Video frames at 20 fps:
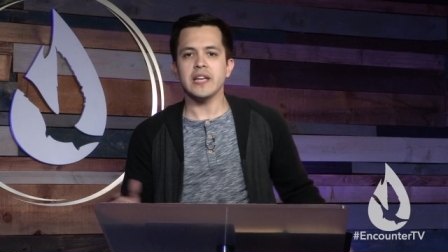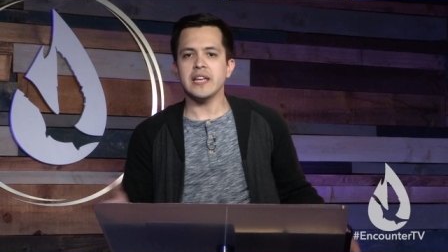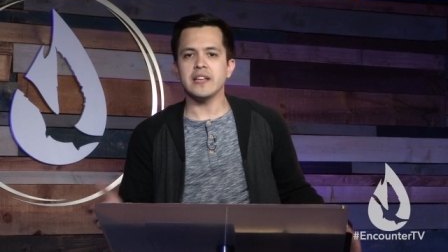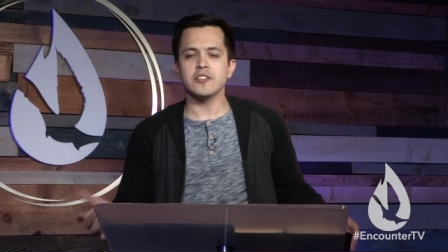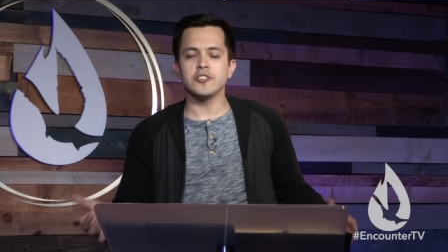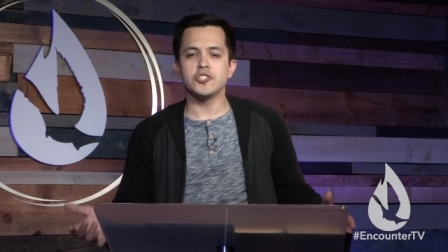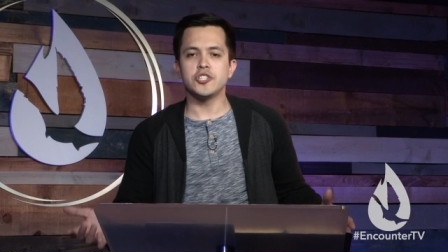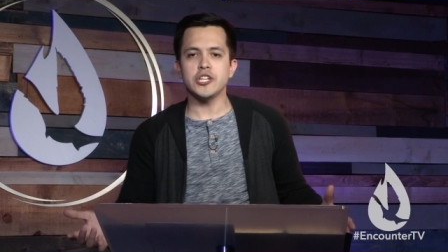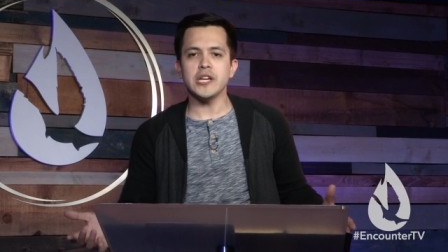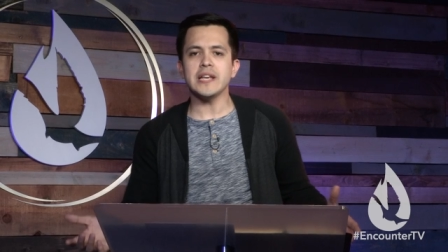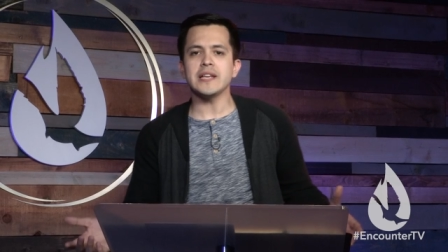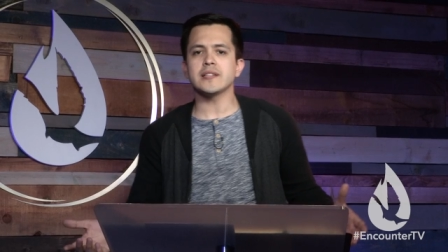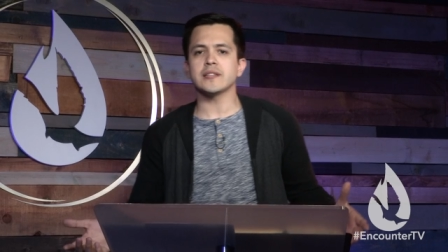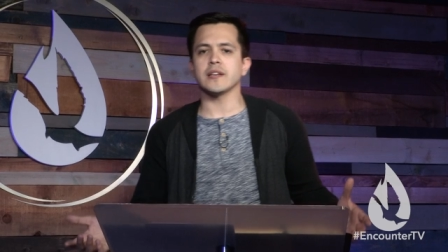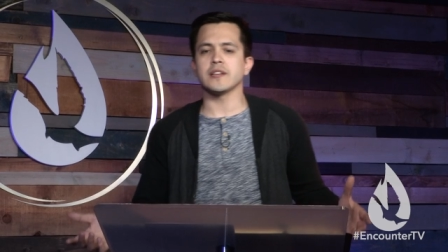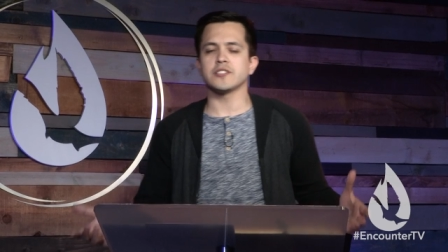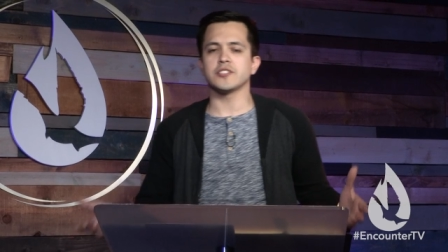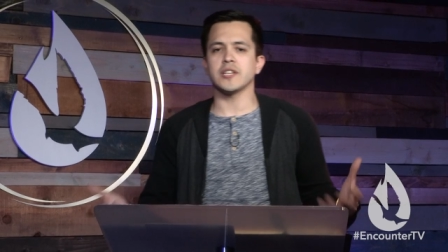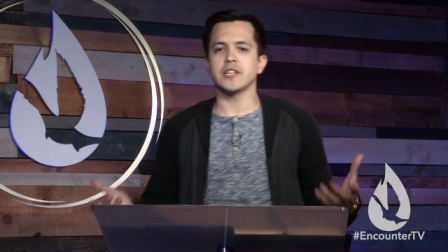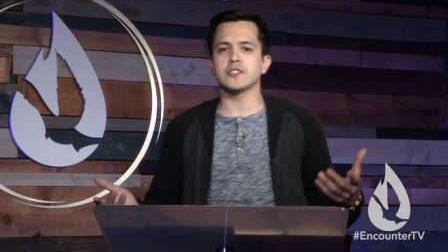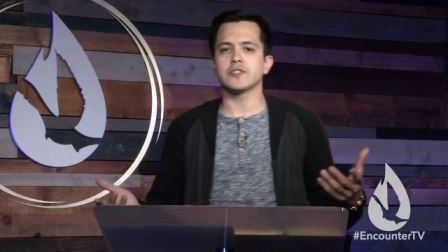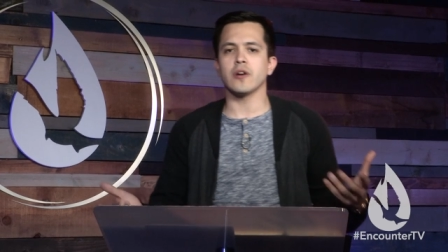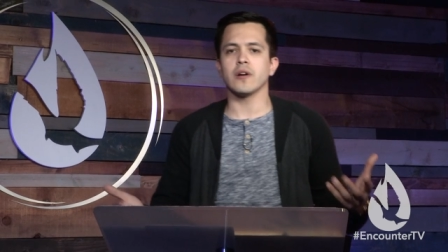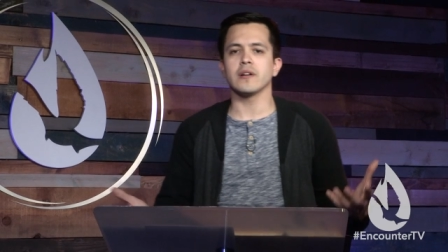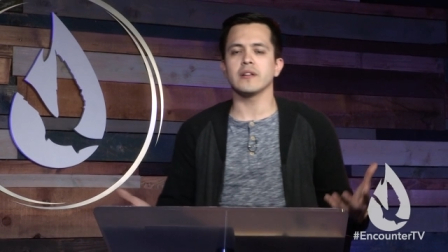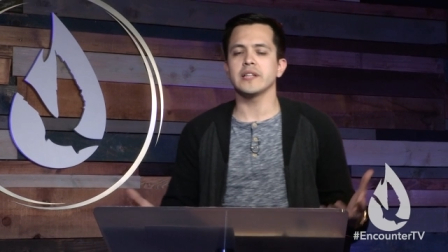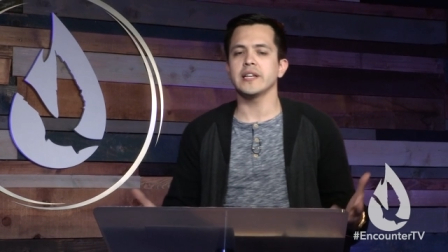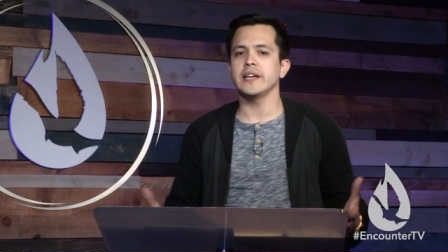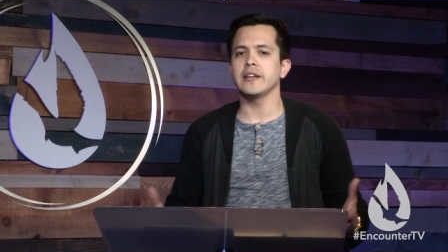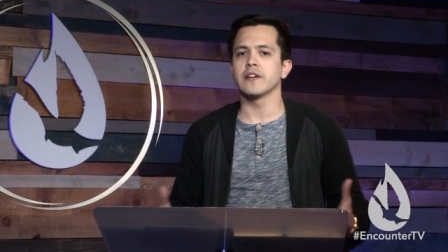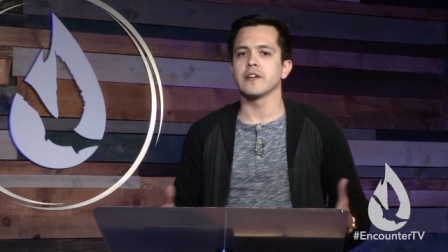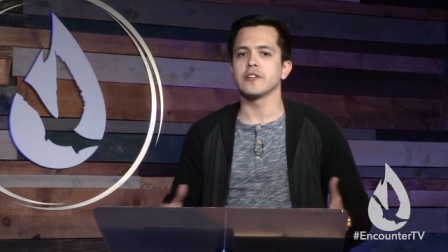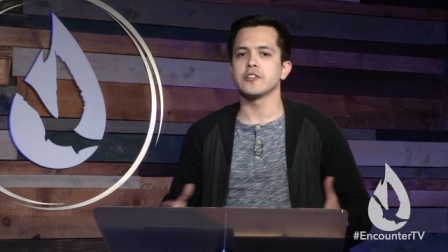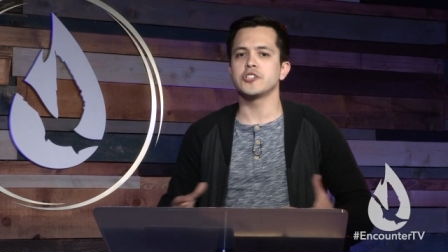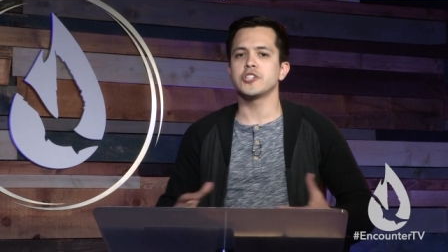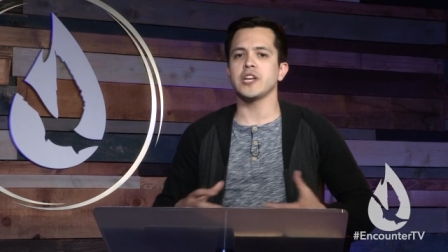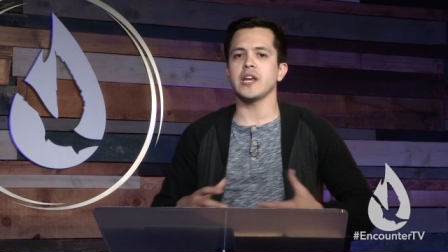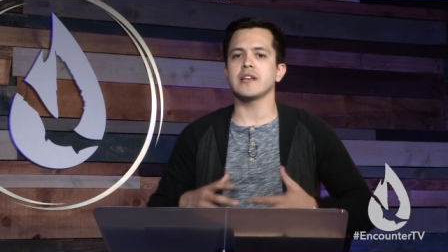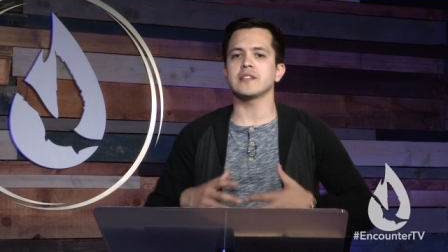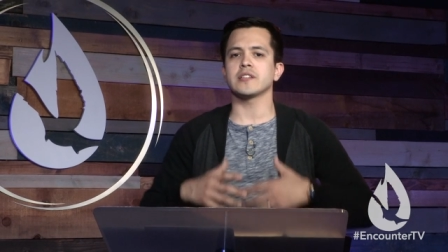Jesus is our leader.
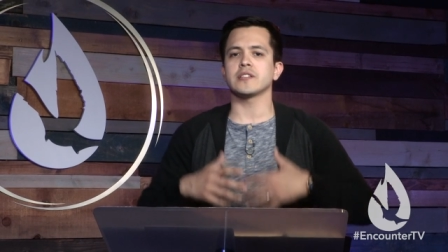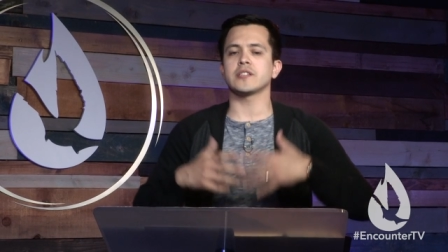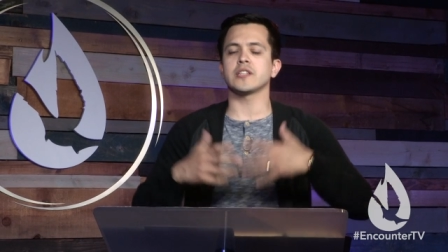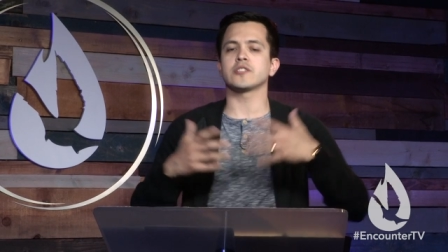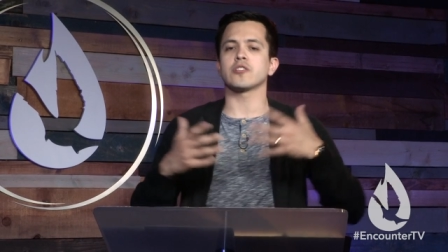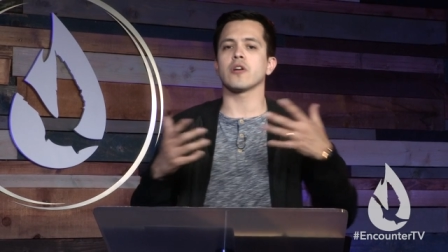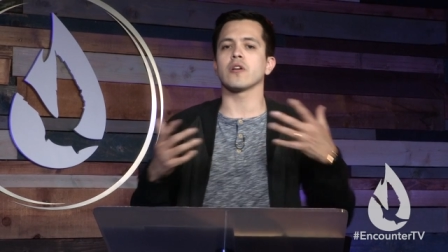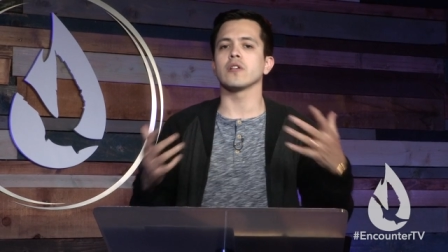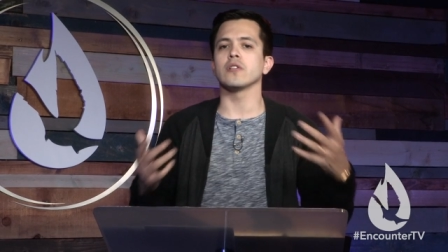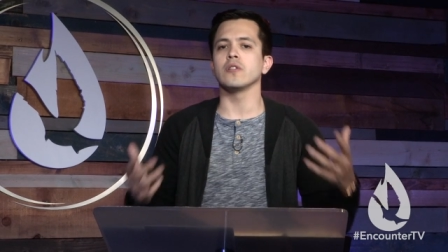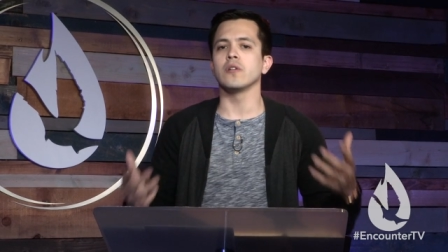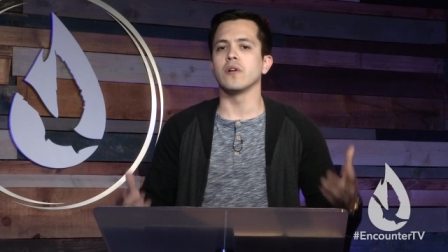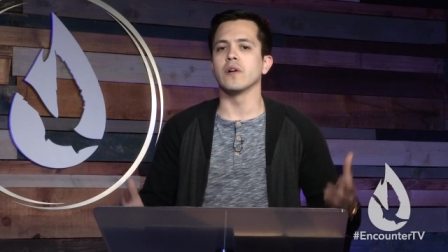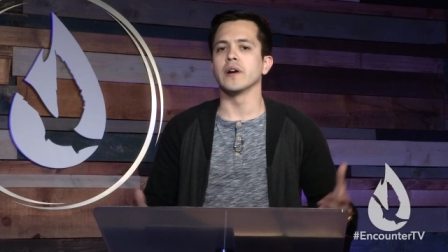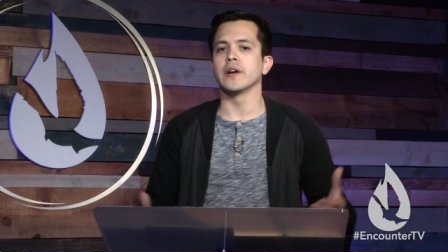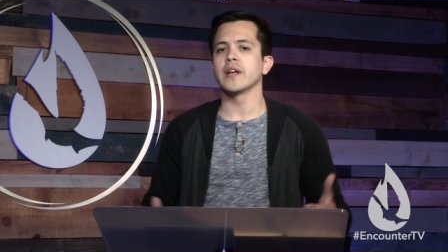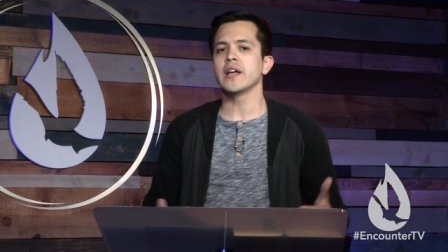Jesus is our Lord.